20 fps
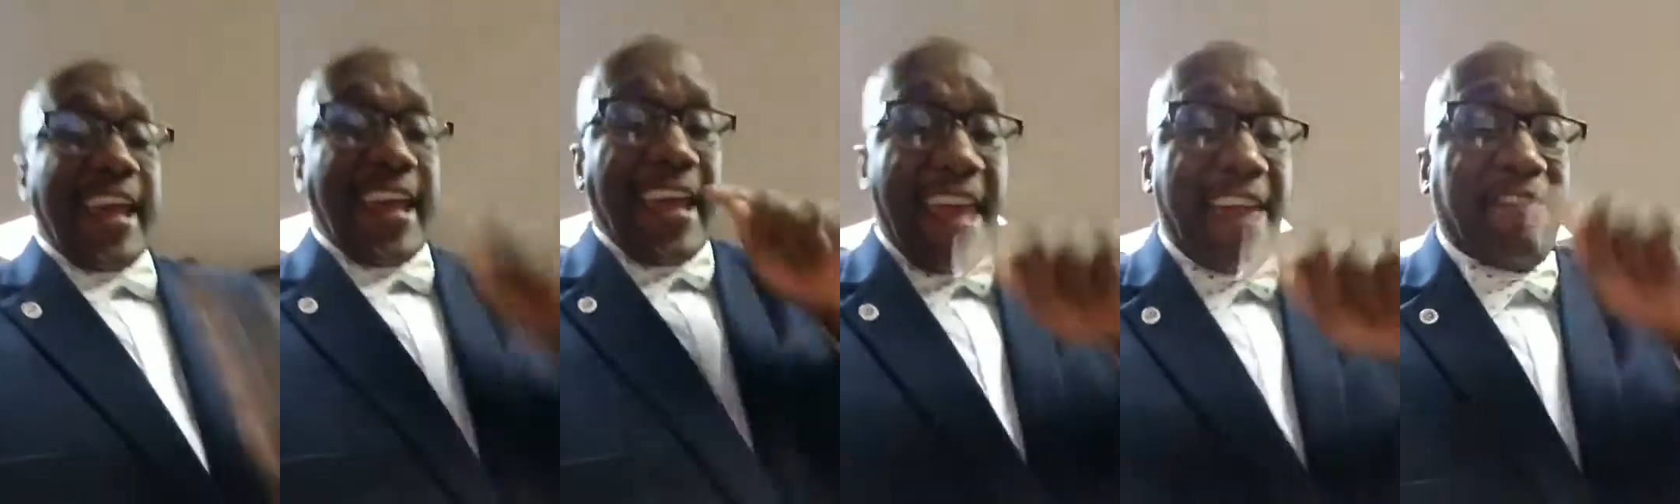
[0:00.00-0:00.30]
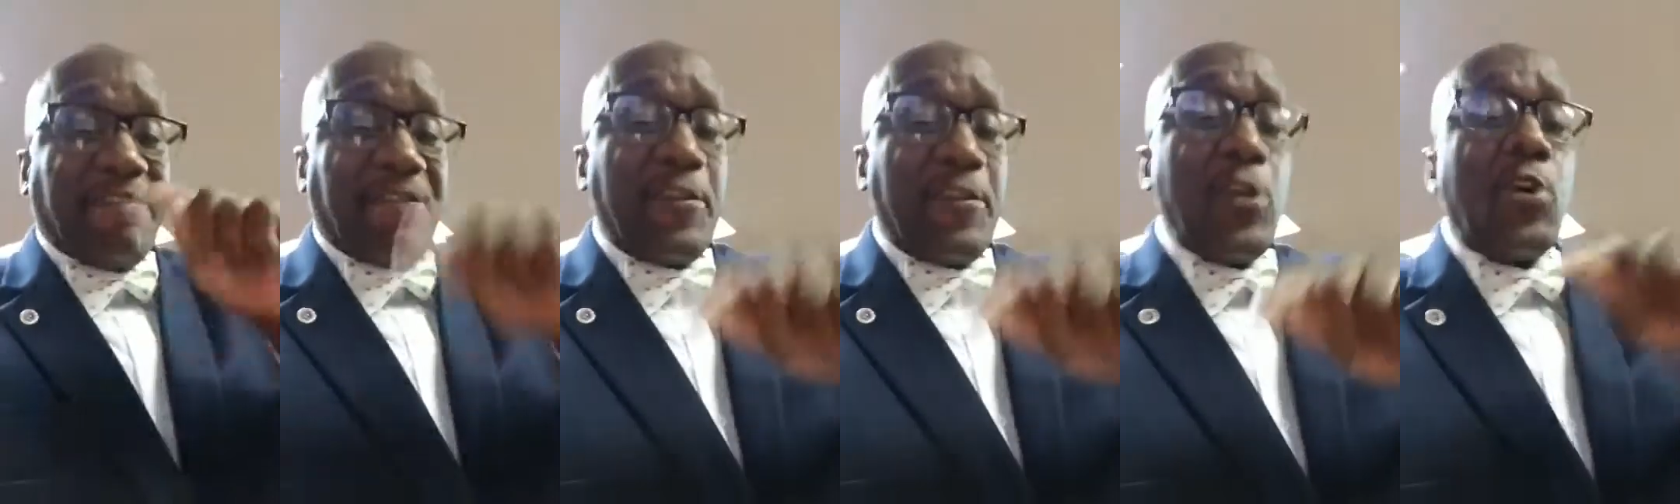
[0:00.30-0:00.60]

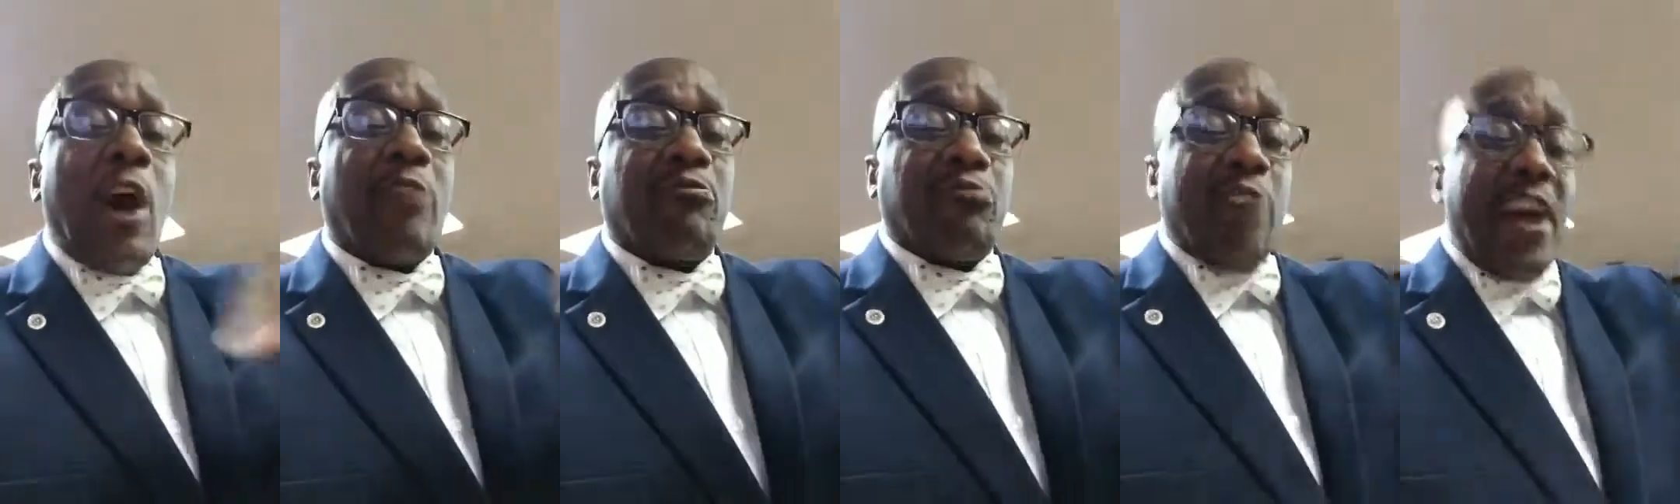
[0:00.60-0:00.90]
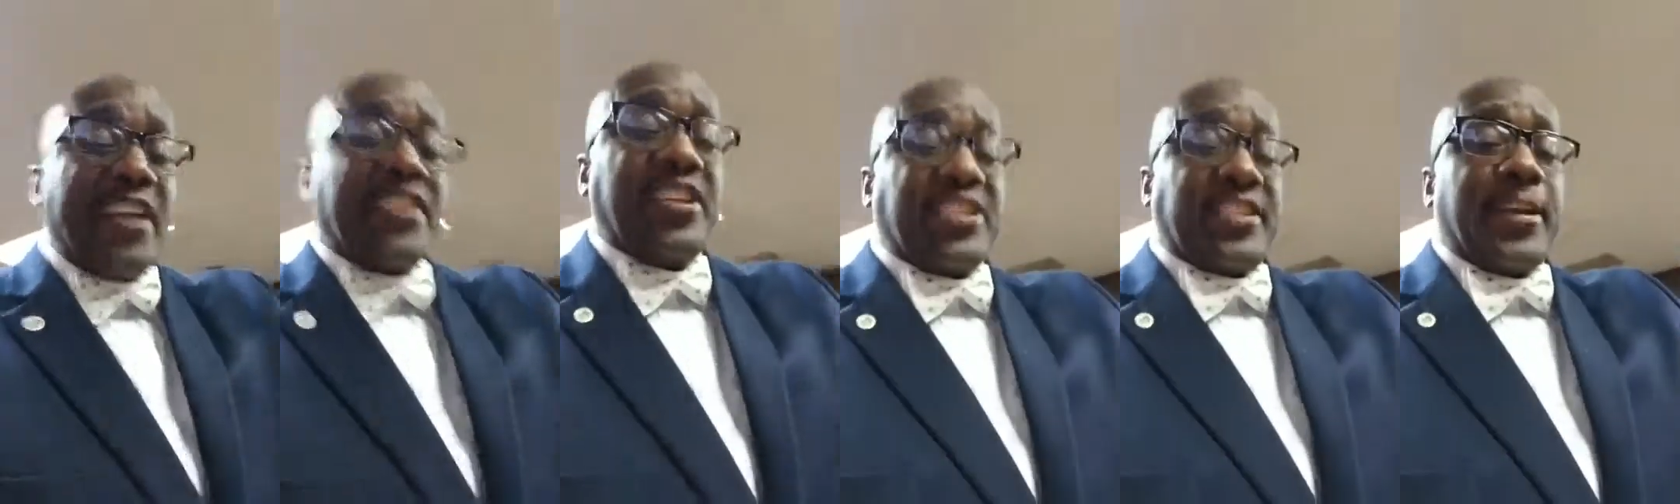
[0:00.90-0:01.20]
If you are a
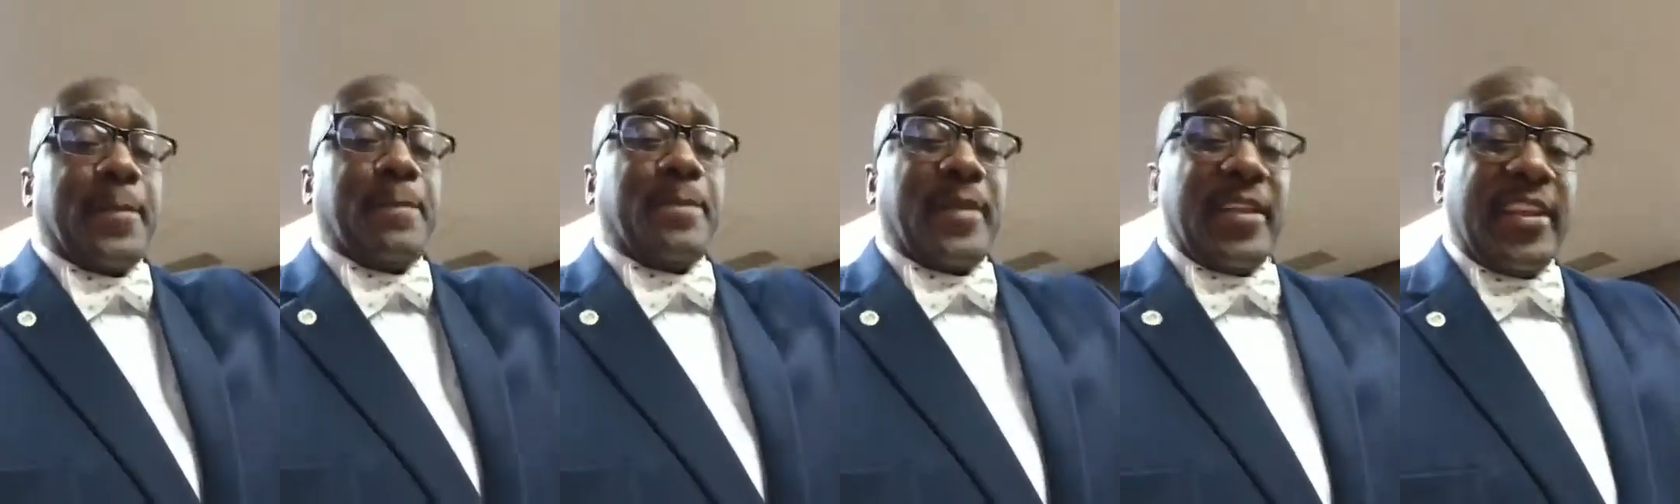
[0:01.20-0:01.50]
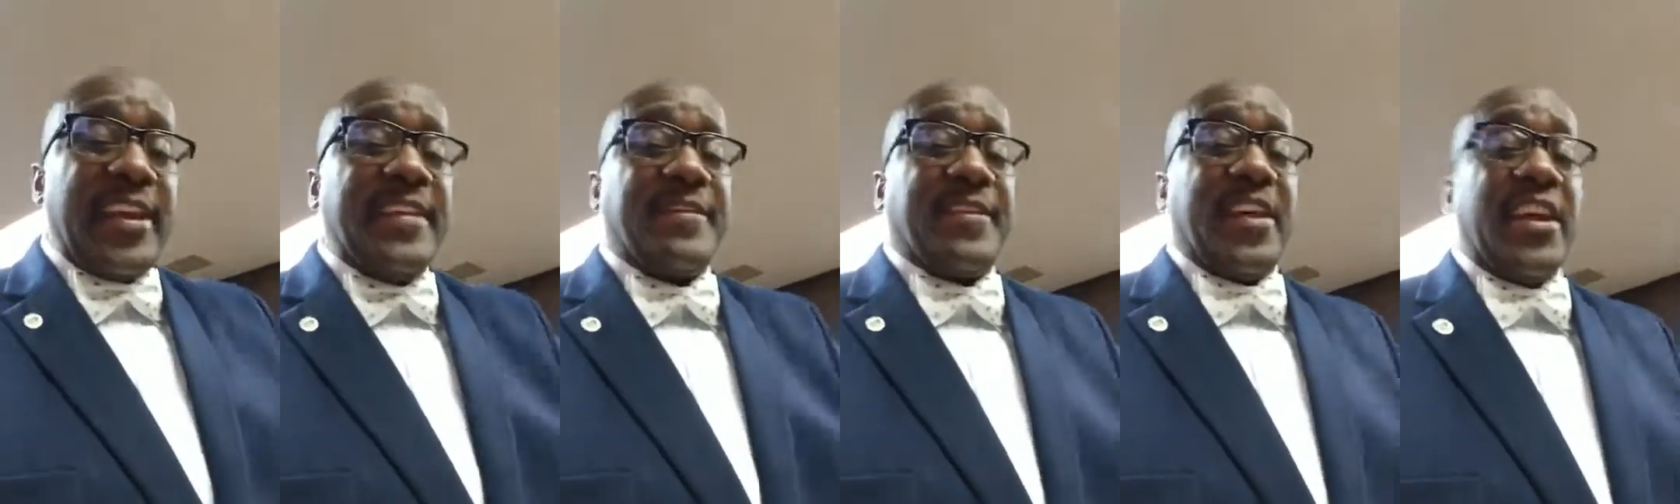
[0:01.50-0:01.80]
registered
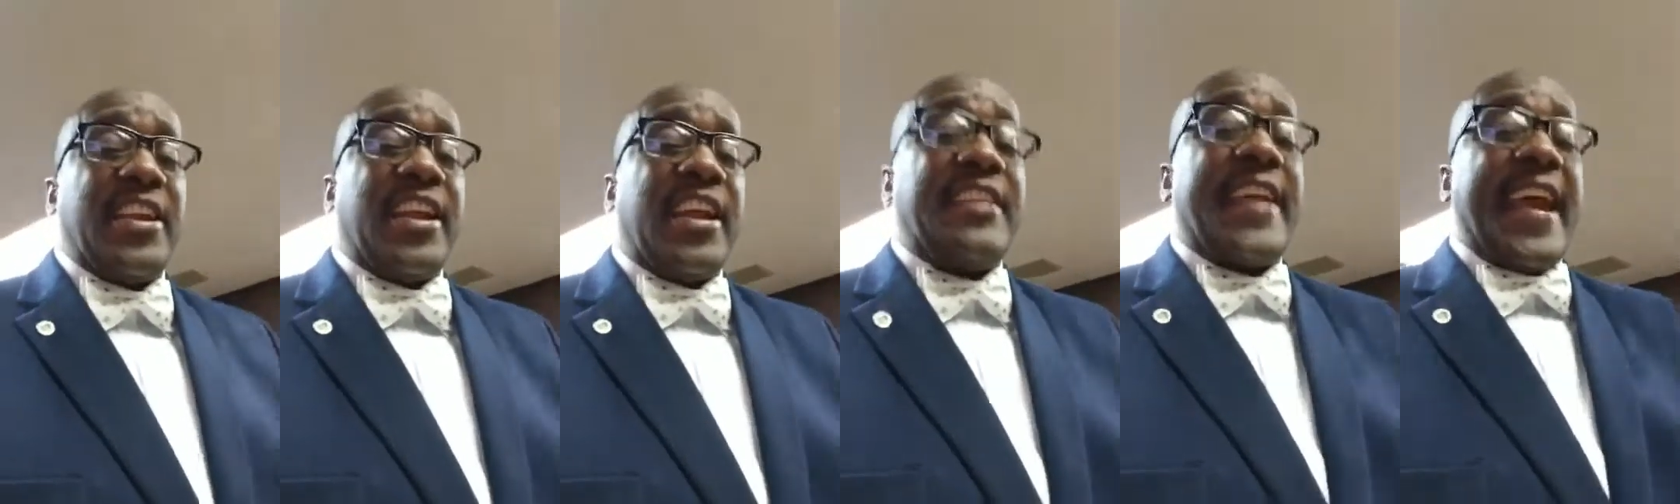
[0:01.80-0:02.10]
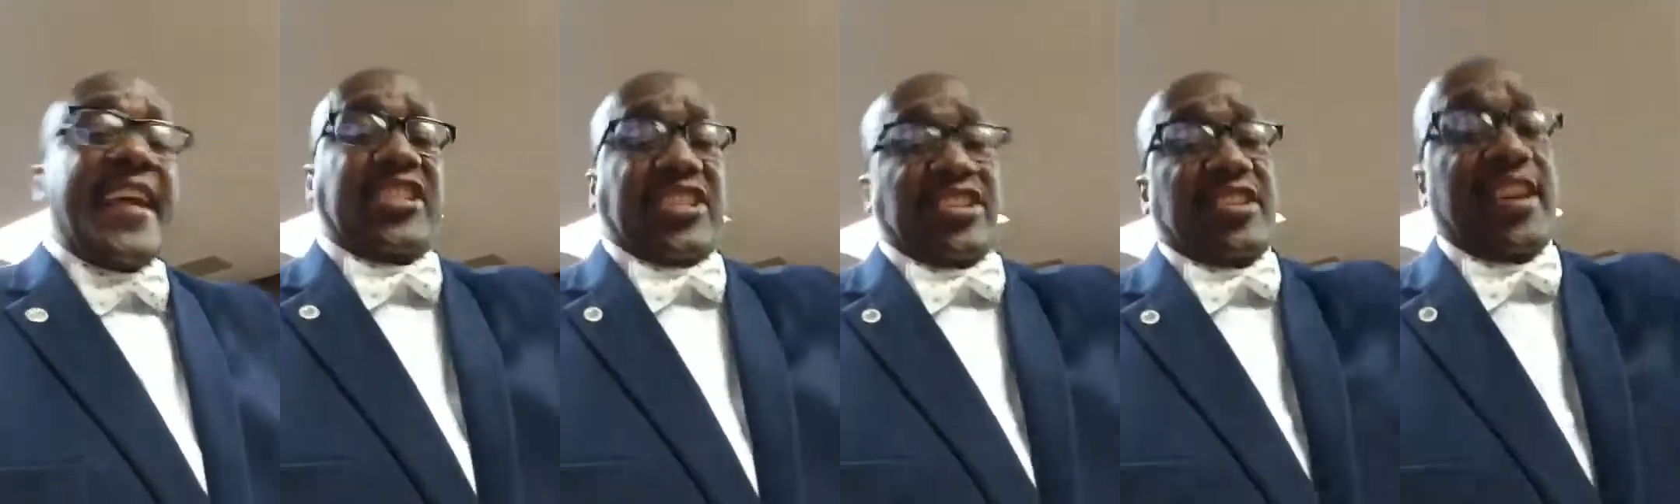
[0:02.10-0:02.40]
believer in the
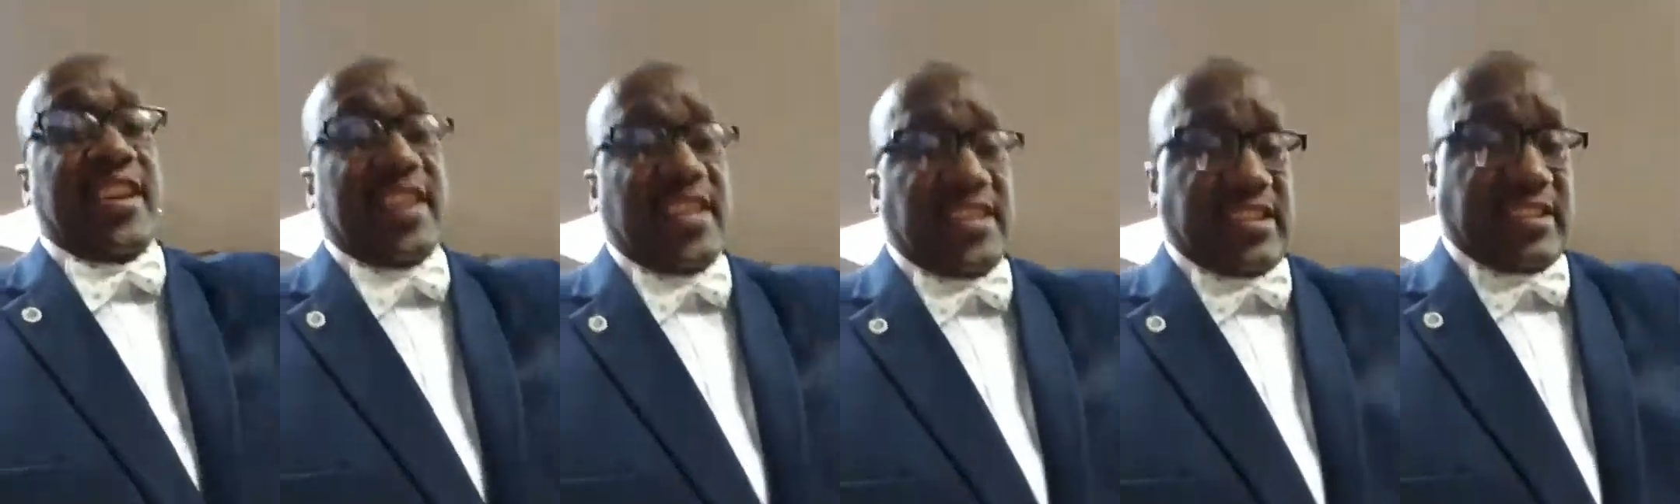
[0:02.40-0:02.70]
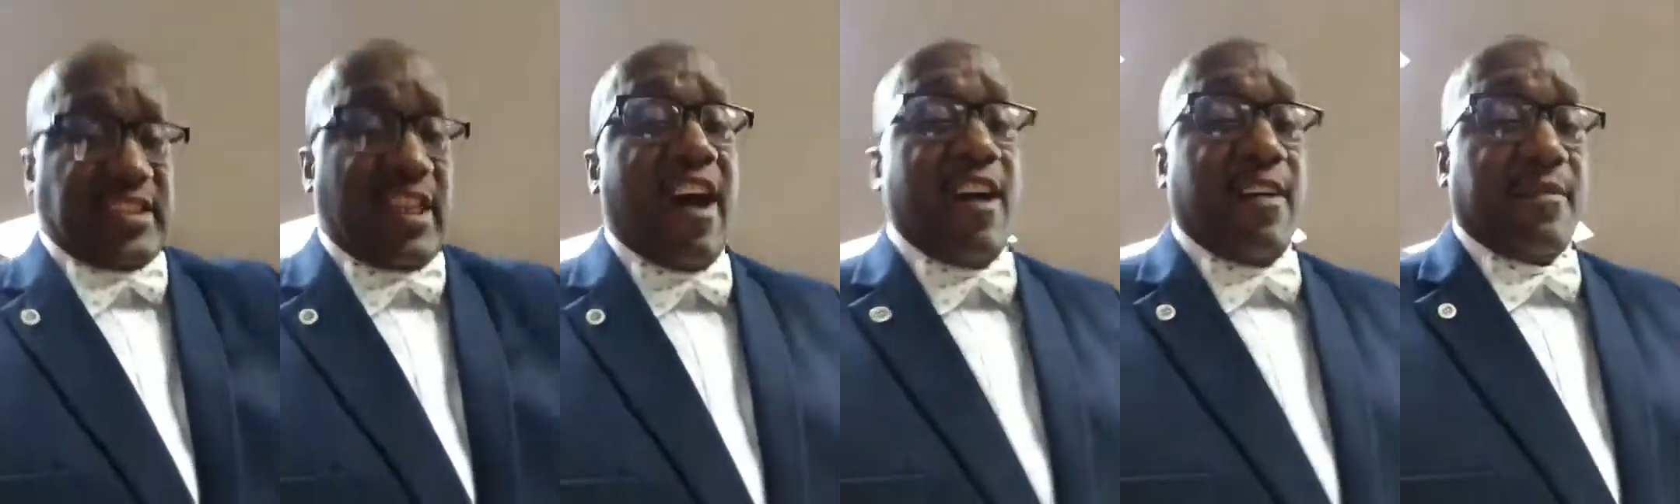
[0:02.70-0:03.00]
Nation of
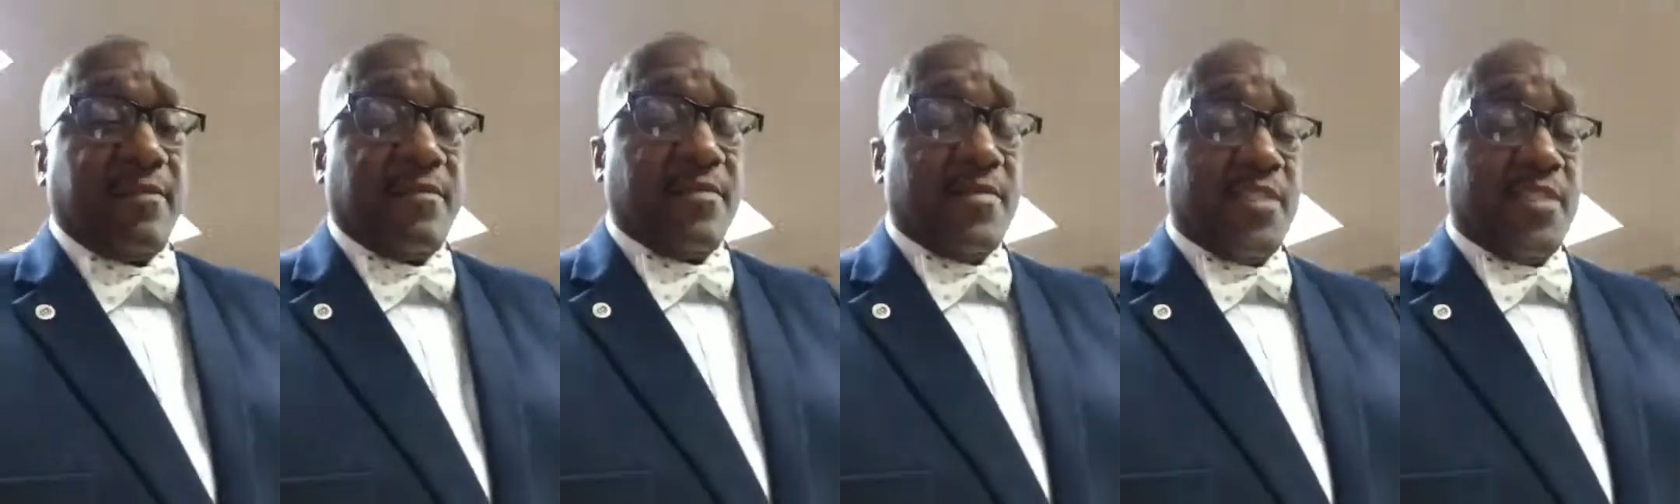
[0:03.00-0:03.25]
Islam,